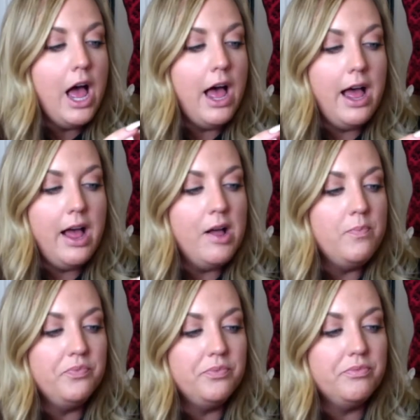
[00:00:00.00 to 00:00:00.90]

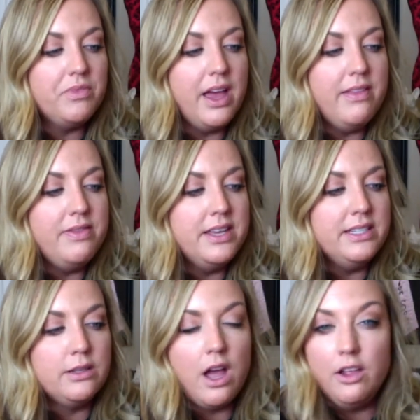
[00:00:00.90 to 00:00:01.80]
And and
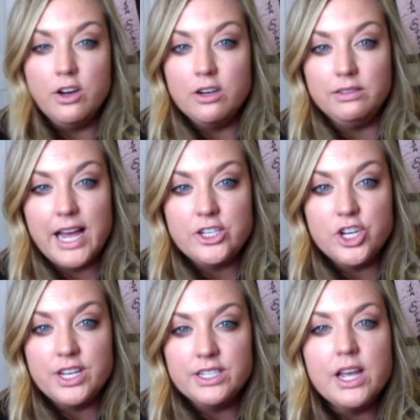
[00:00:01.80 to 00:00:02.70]
this color,
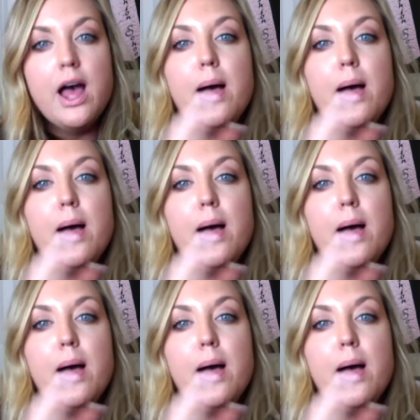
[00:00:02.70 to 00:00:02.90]
Legend,